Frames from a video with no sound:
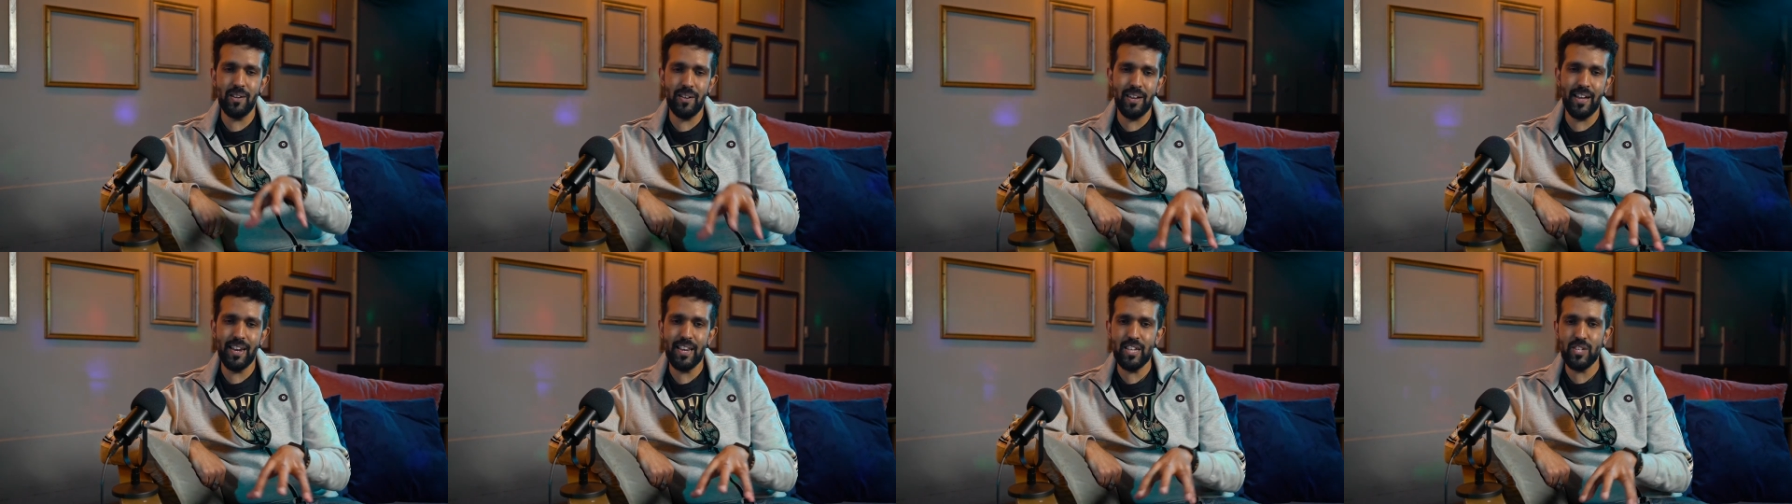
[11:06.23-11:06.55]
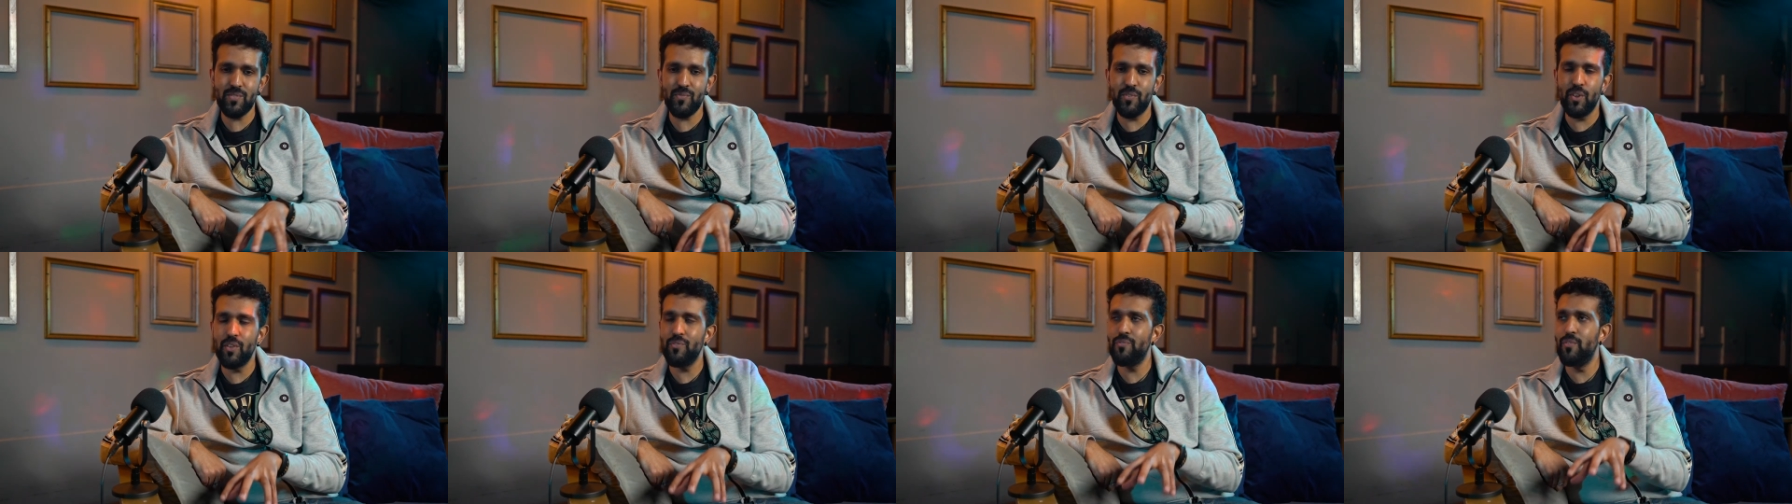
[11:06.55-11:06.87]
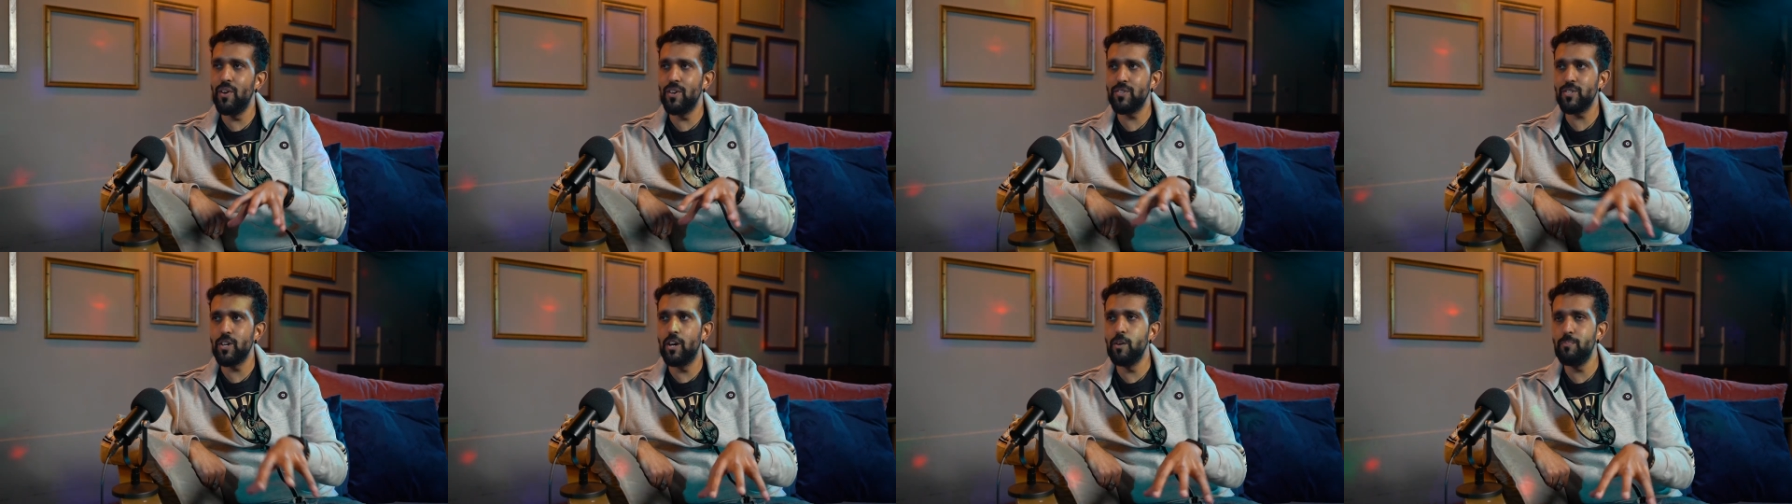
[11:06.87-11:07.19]
at least for the
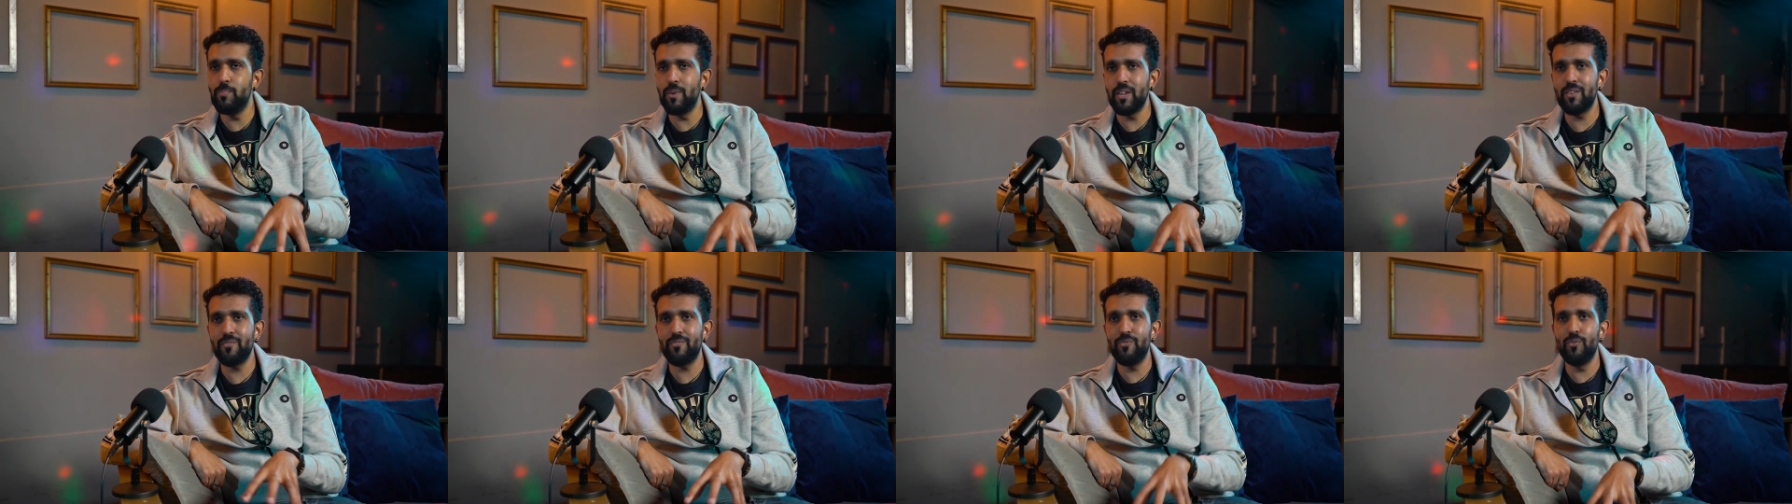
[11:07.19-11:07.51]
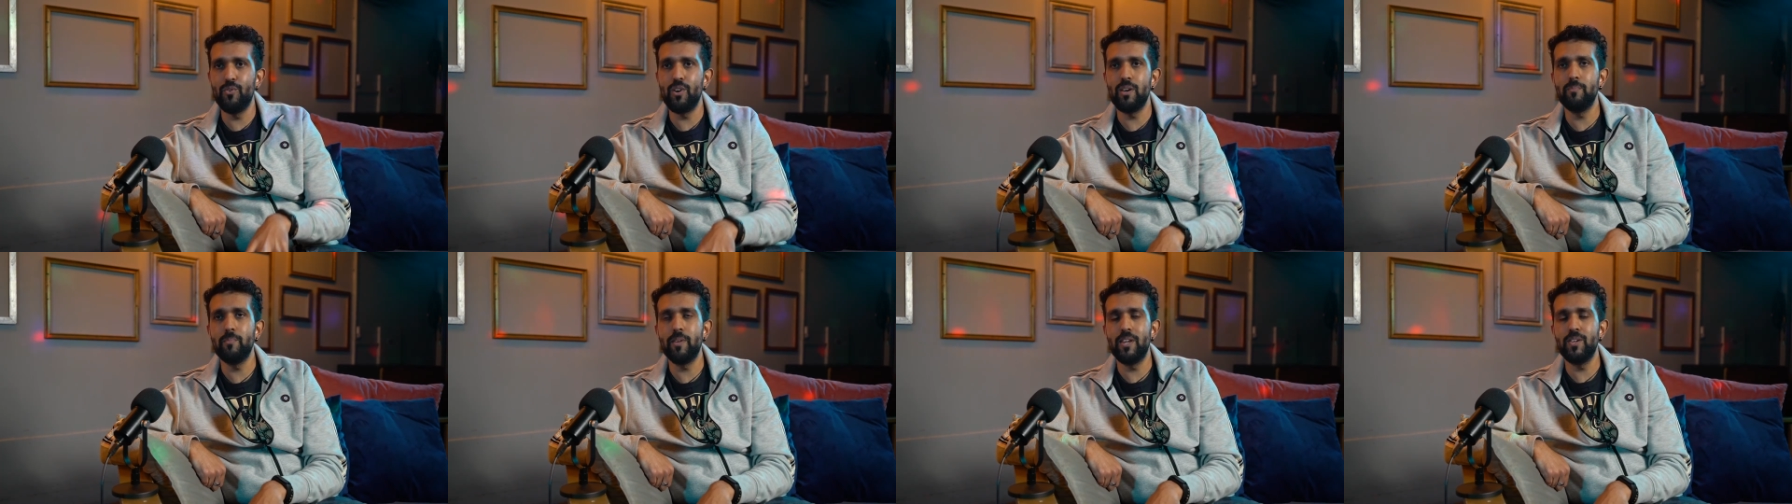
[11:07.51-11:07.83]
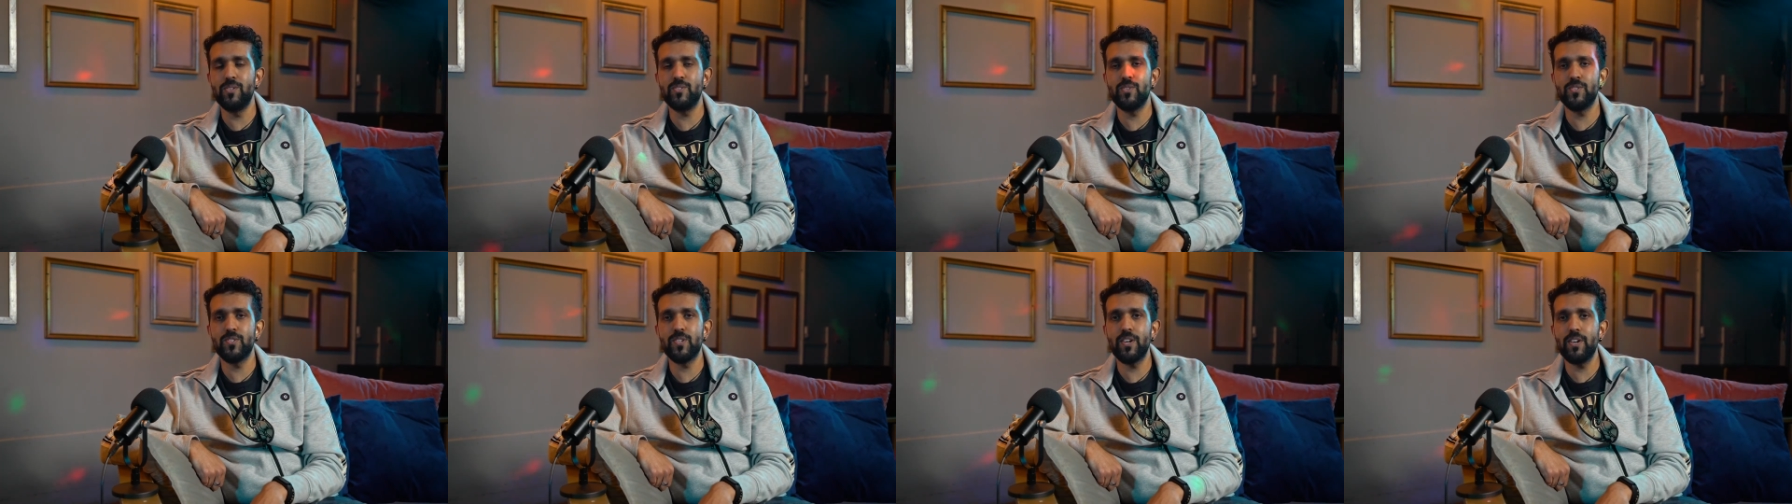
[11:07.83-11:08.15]
first opening 40
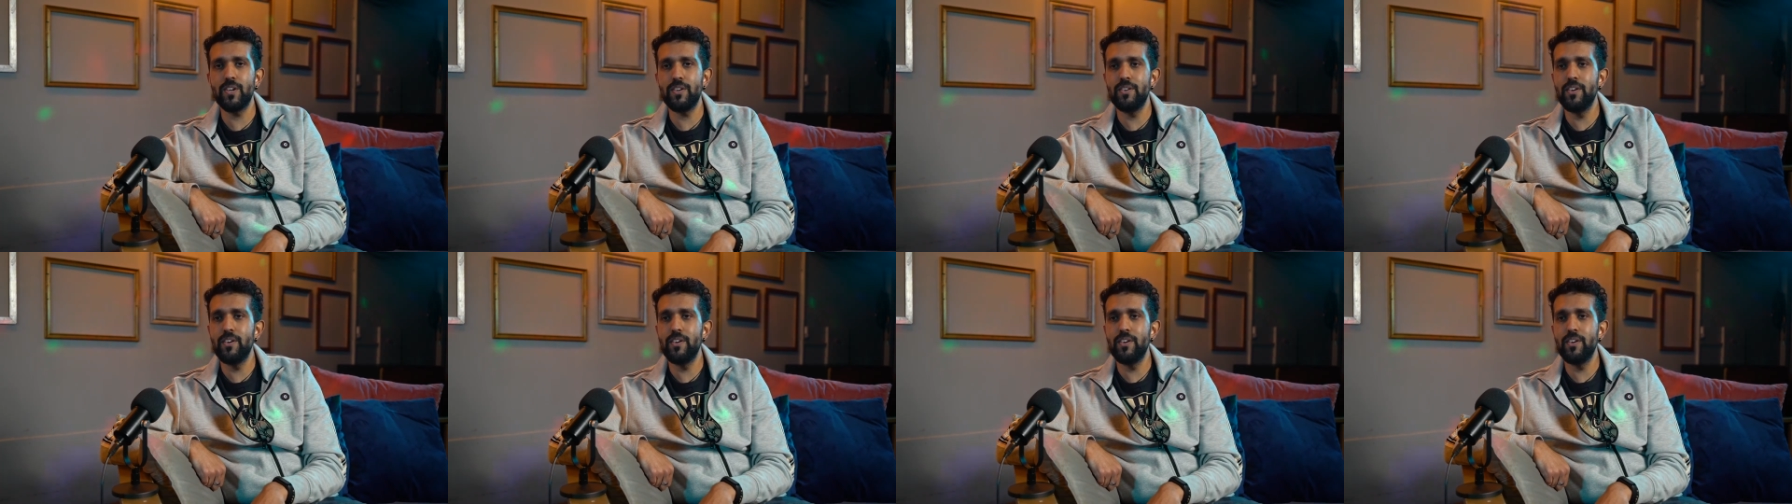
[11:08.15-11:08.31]
minutes or so.